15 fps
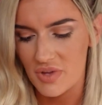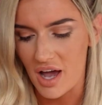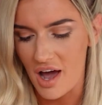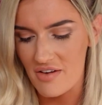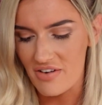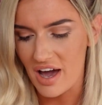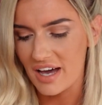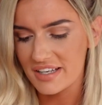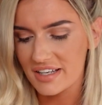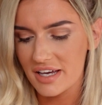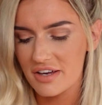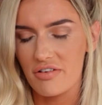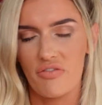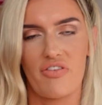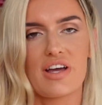I've had
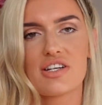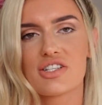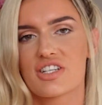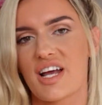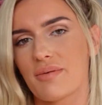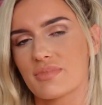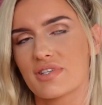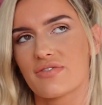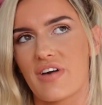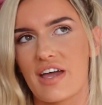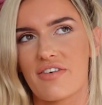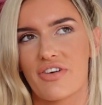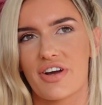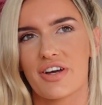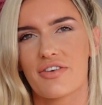like face gems
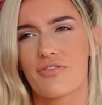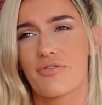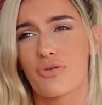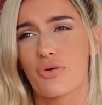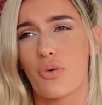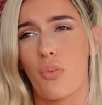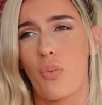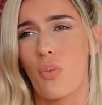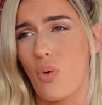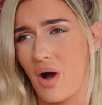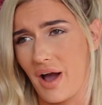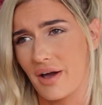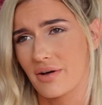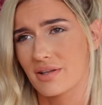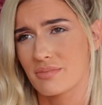favorited for a
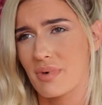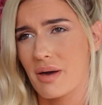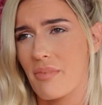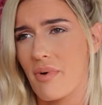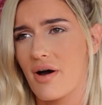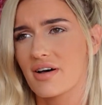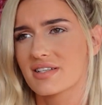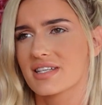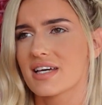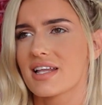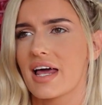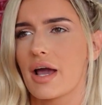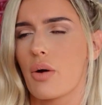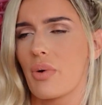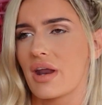while in my basket.
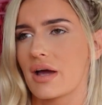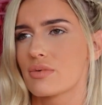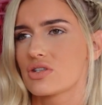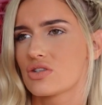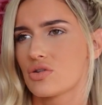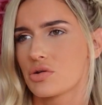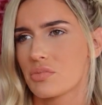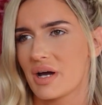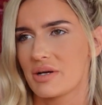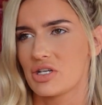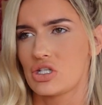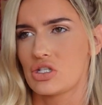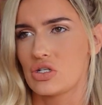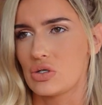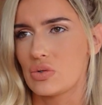Like when I was doing my
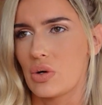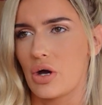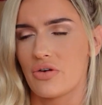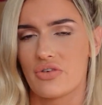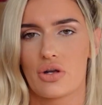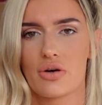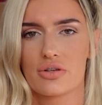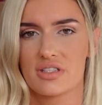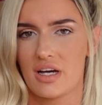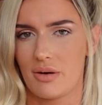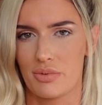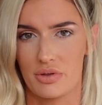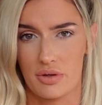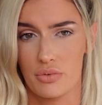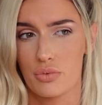shoot over lockdown
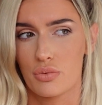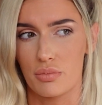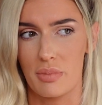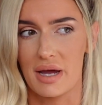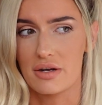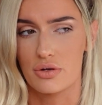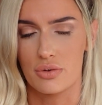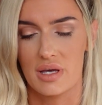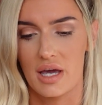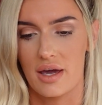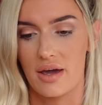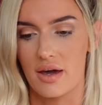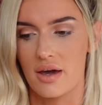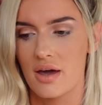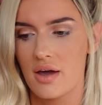with all my new
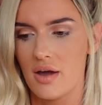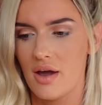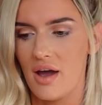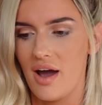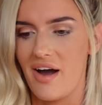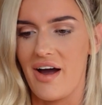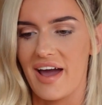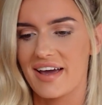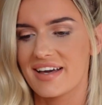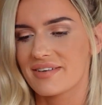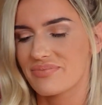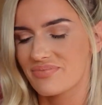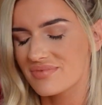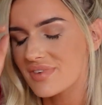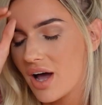gear, I
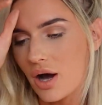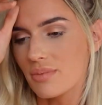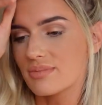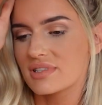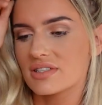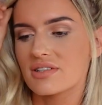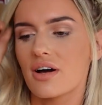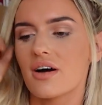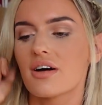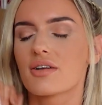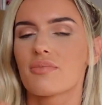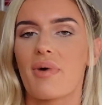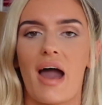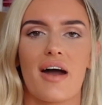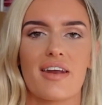ummed and ahed
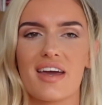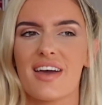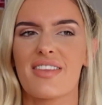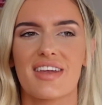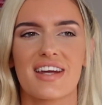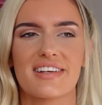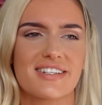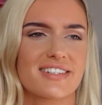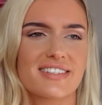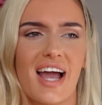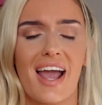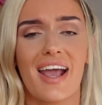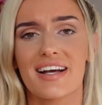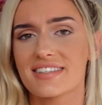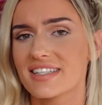about it. And then
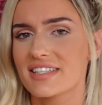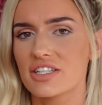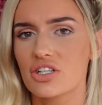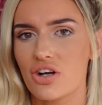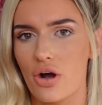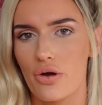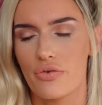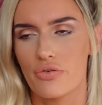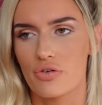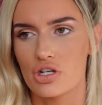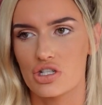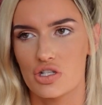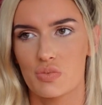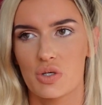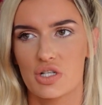I guess I didn't go for it
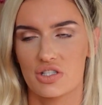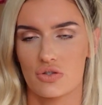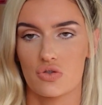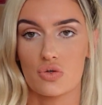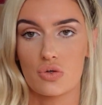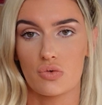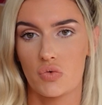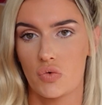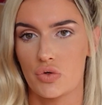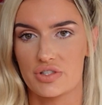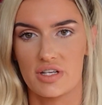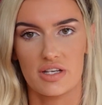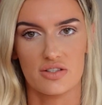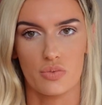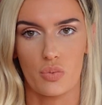just because I was doing four
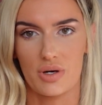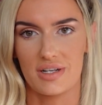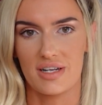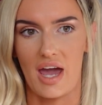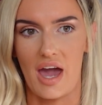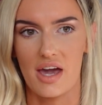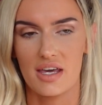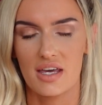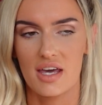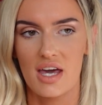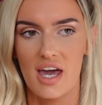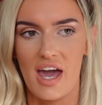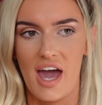sets in one day.